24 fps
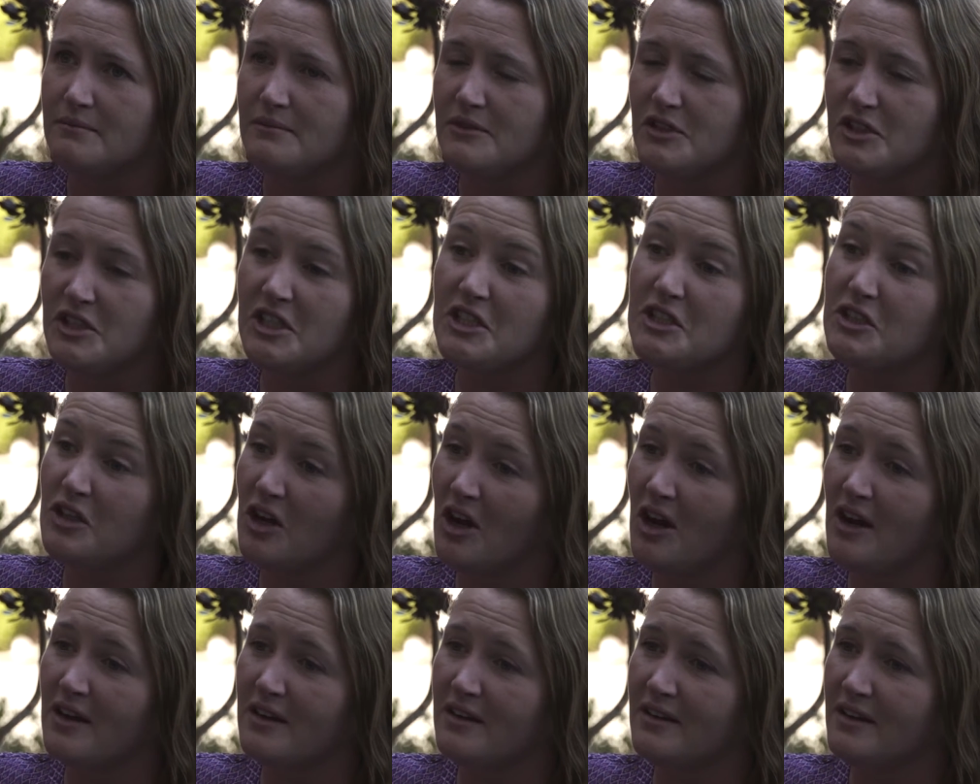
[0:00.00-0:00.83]
she'd
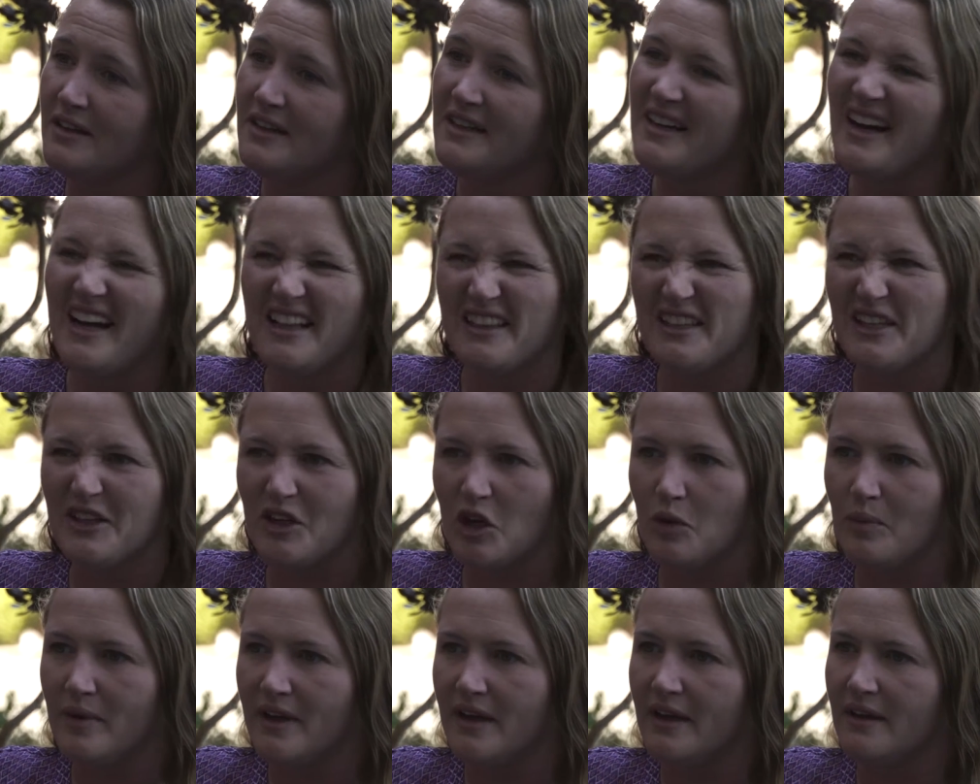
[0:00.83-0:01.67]
talk a
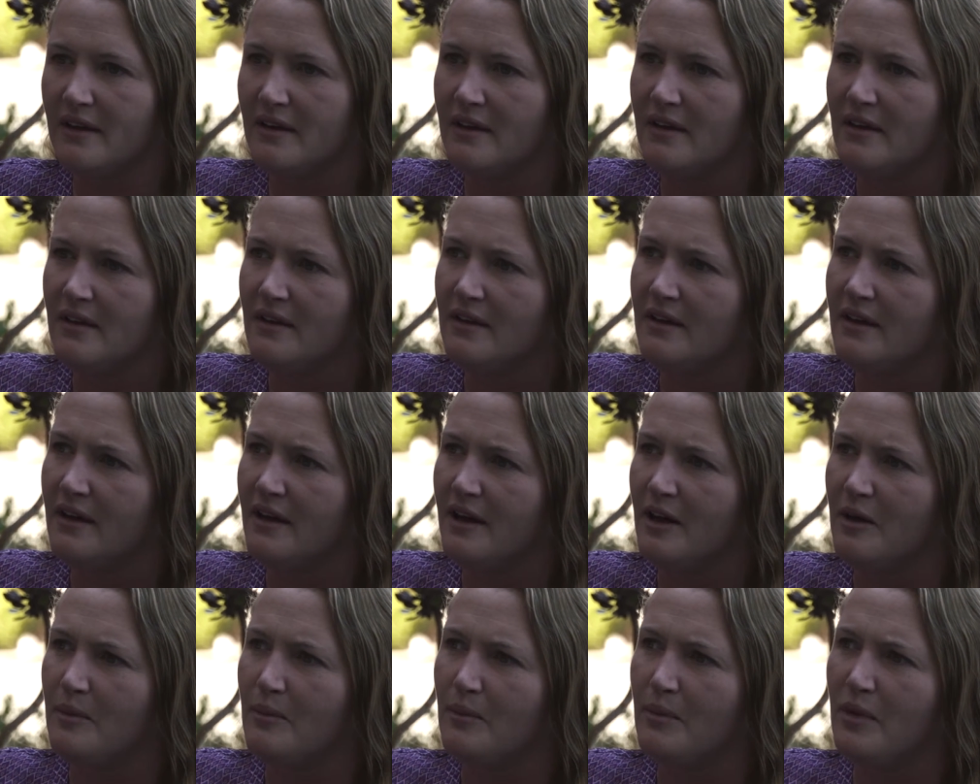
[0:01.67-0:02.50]
little bit,
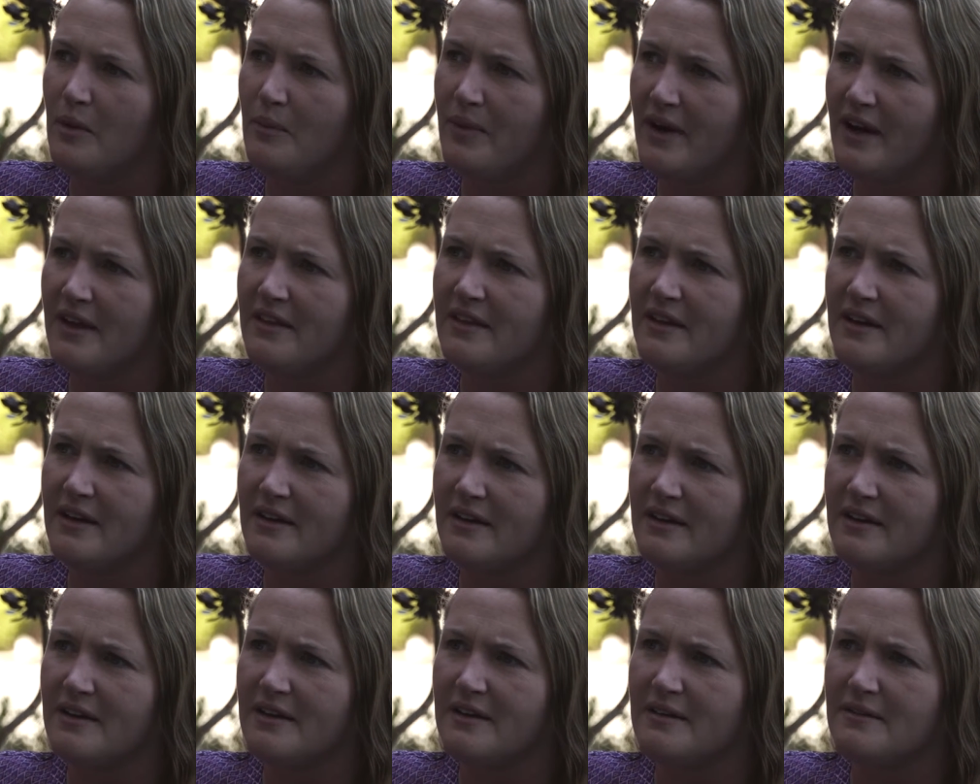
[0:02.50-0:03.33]
but by
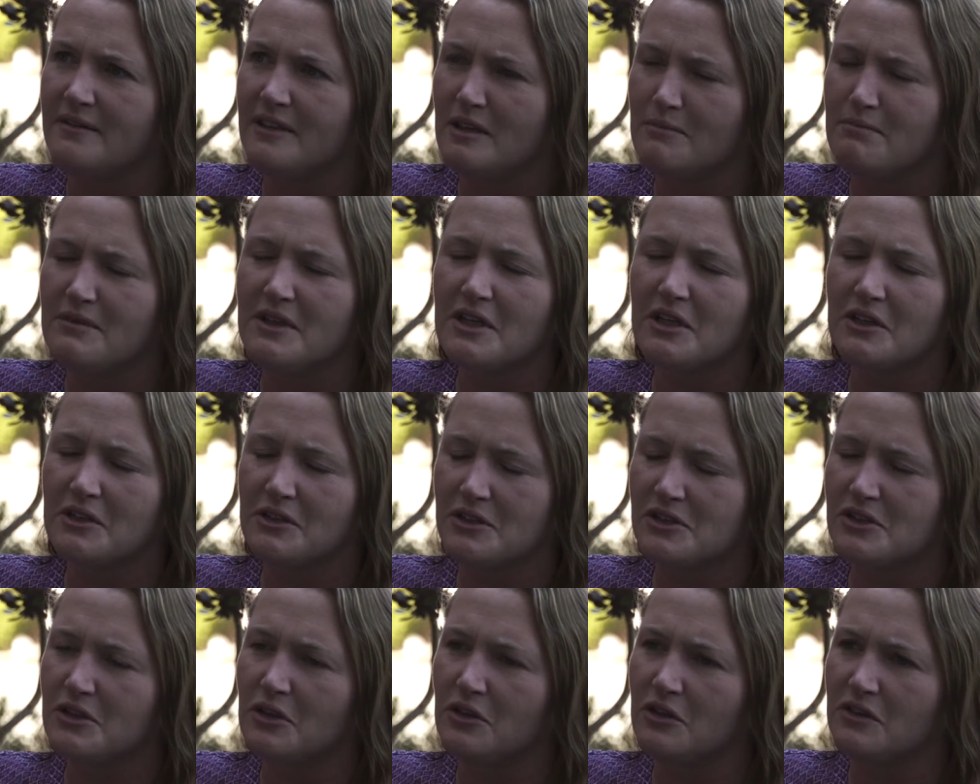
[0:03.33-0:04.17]
the middle
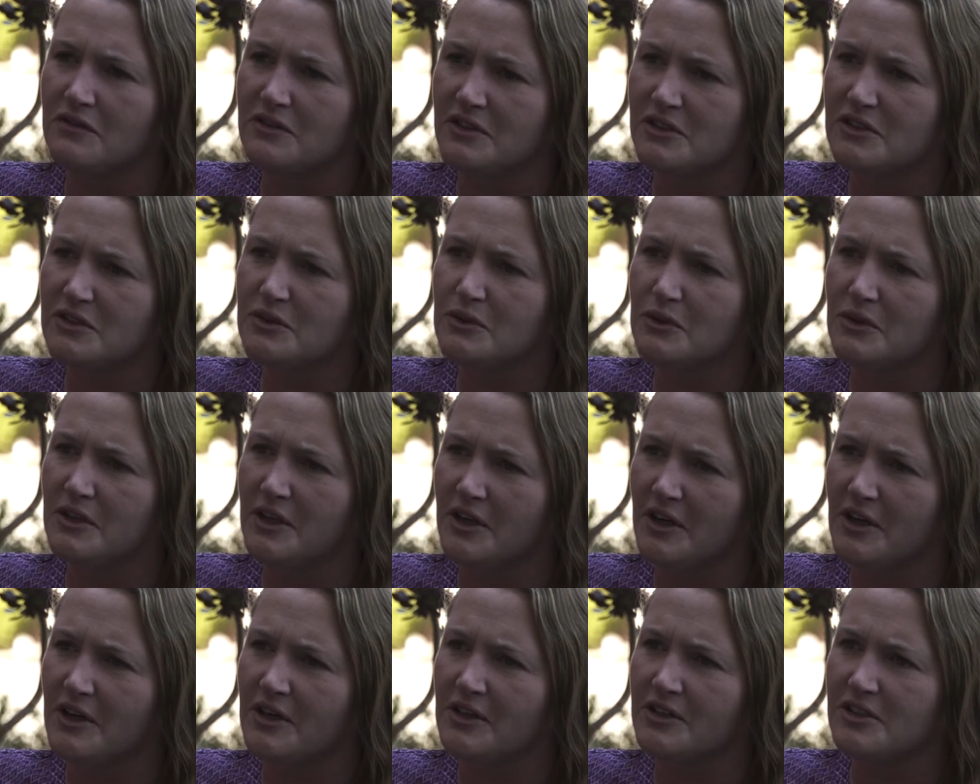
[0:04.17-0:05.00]
or so of the school
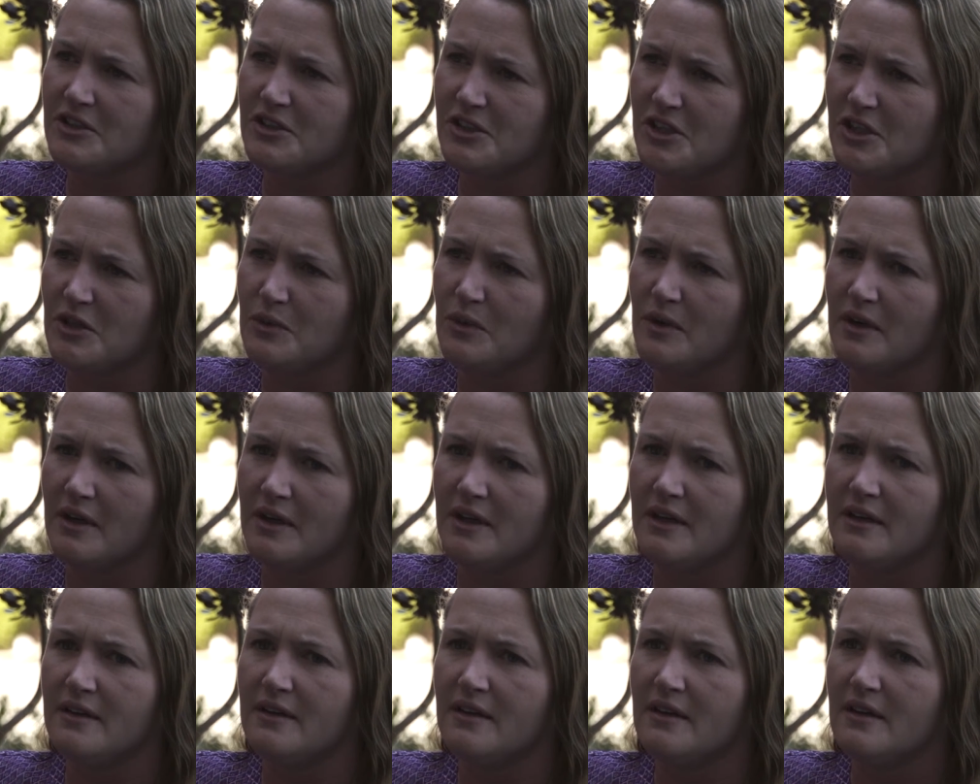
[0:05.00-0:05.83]
year, she
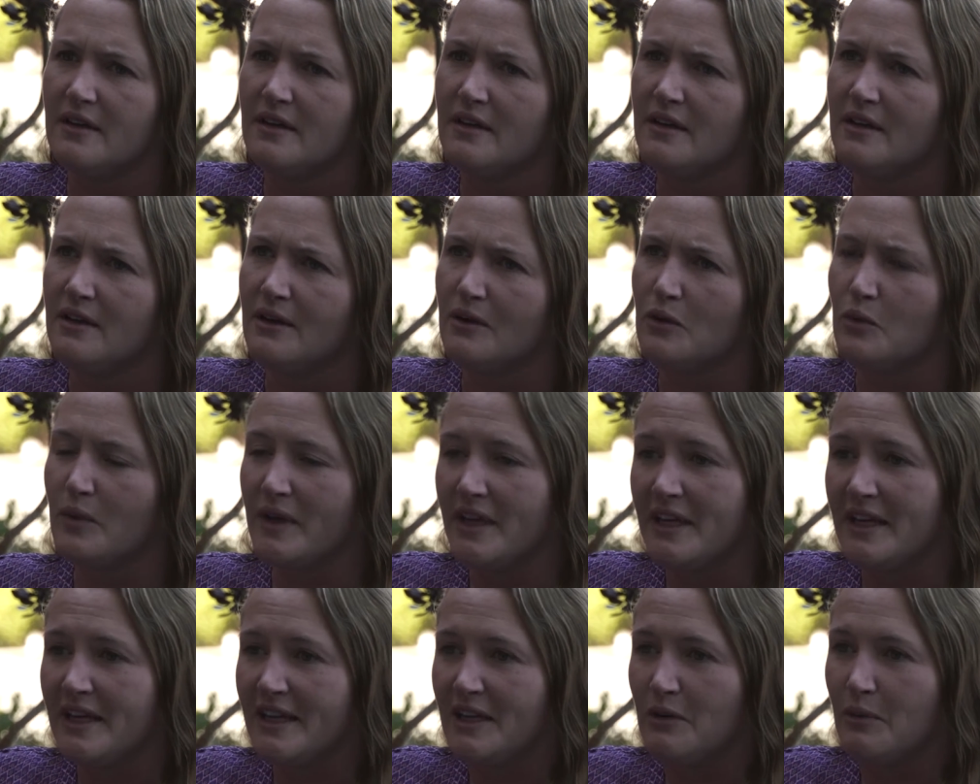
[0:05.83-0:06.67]
would
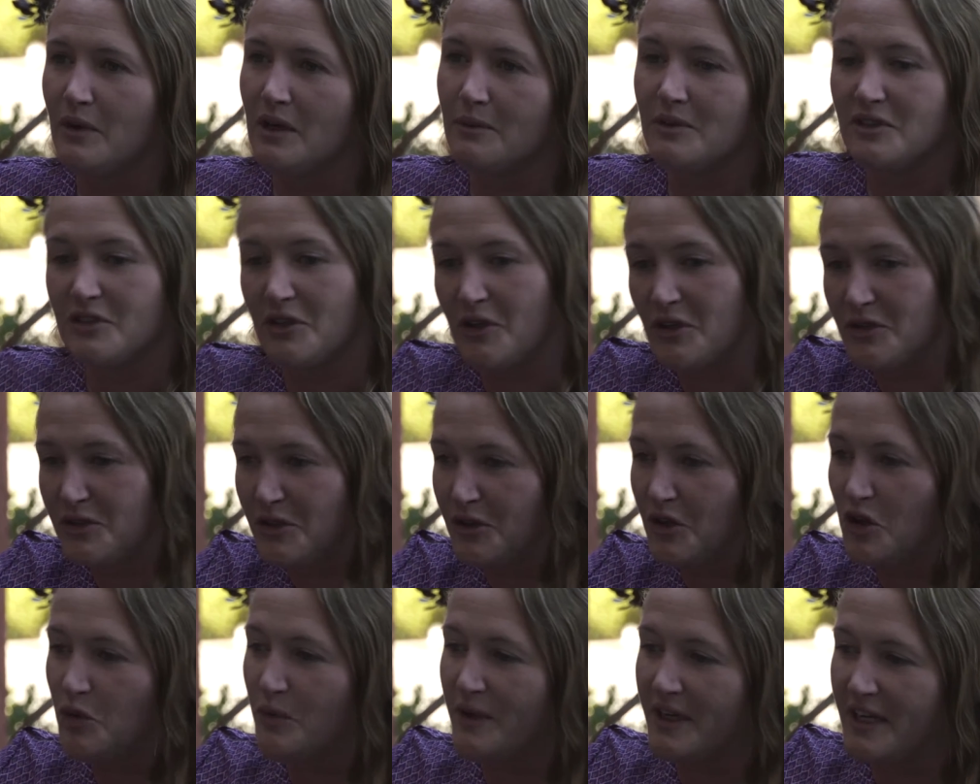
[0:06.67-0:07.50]
read. When it was her
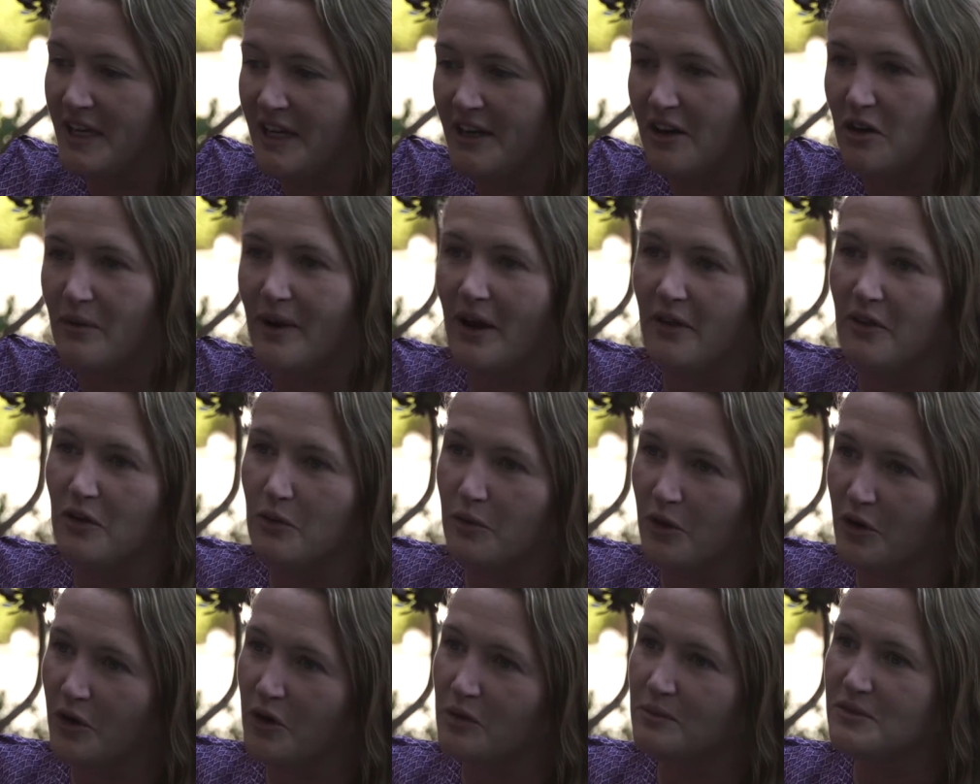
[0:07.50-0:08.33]
turn to read around the
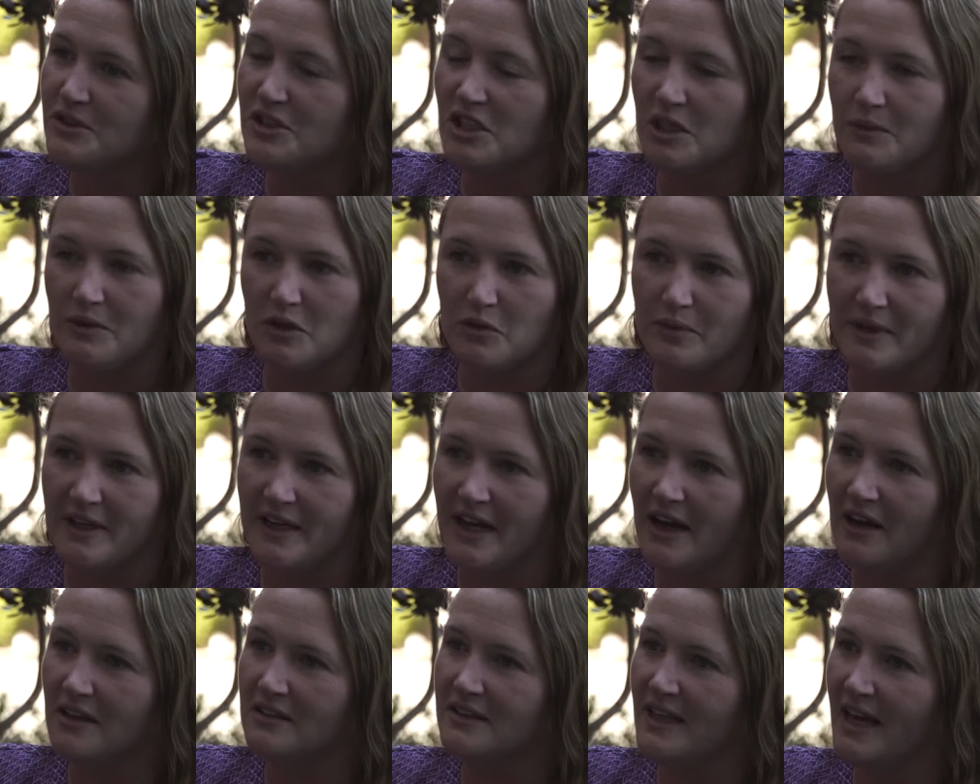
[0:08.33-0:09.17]
room, she would read
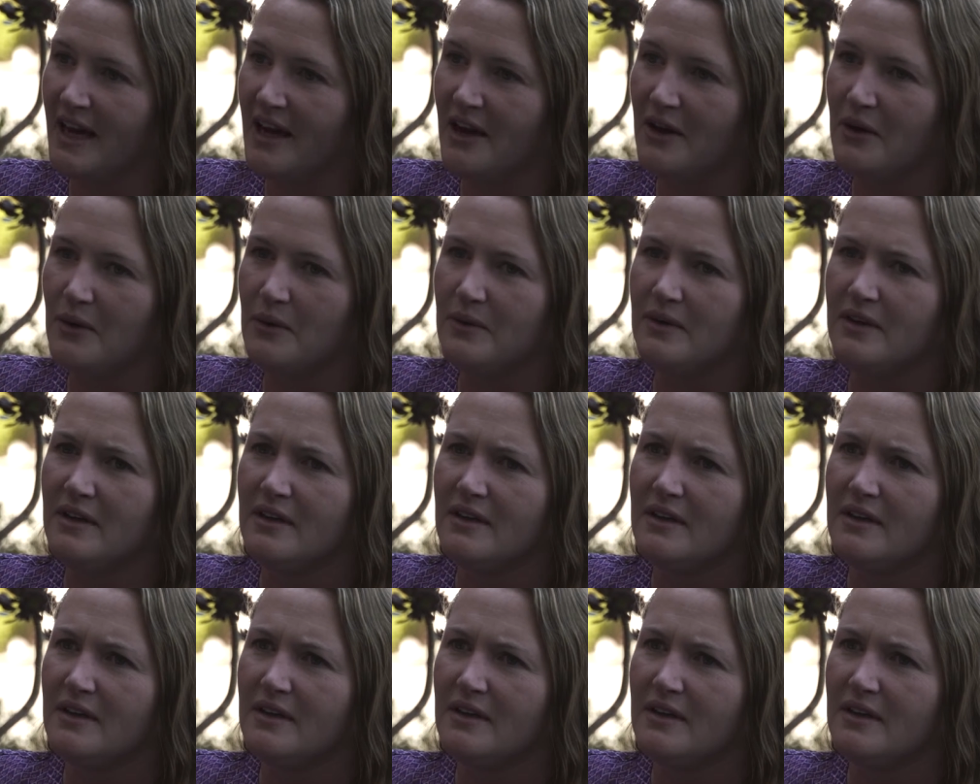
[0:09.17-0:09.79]
out loud.